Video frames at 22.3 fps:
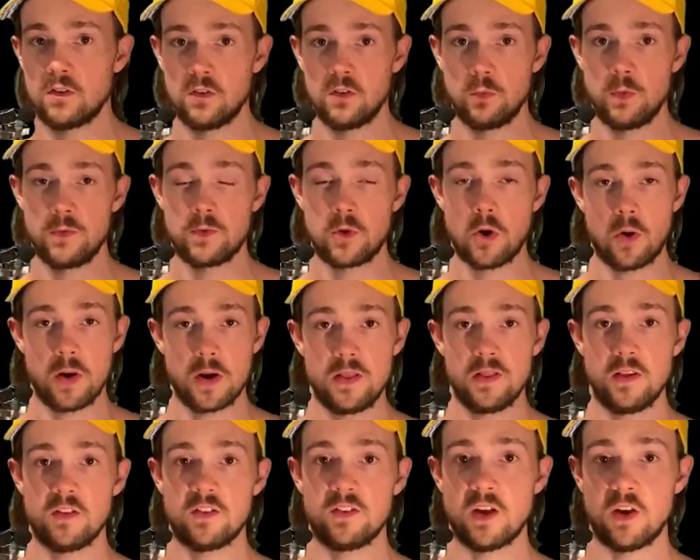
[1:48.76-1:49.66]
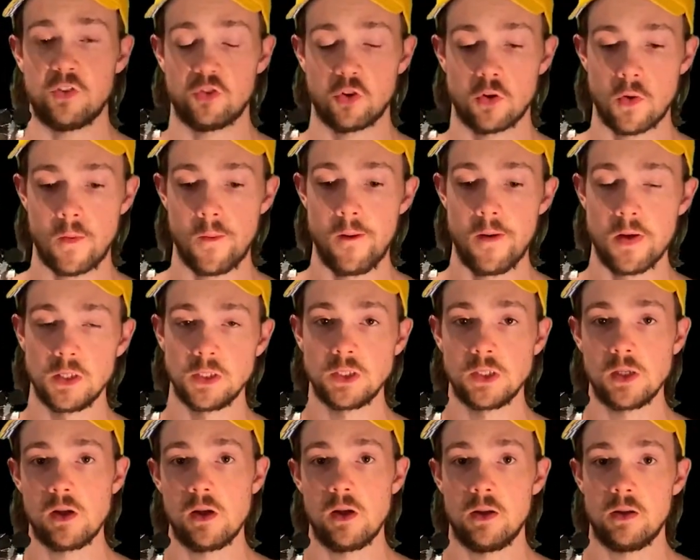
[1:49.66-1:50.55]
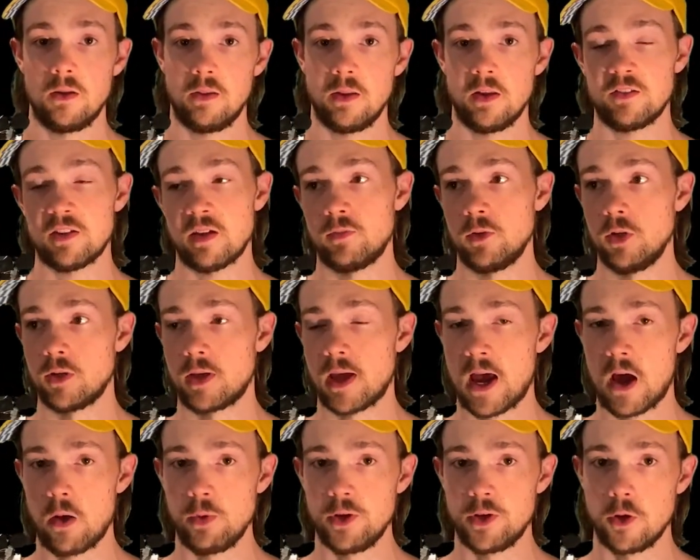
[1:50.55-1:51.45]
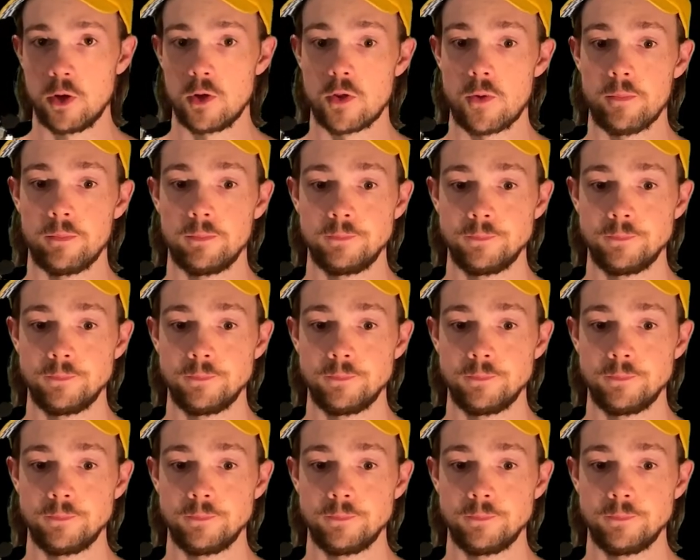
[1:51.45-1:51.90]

that we've got in this session. Let's have a look at how we do them.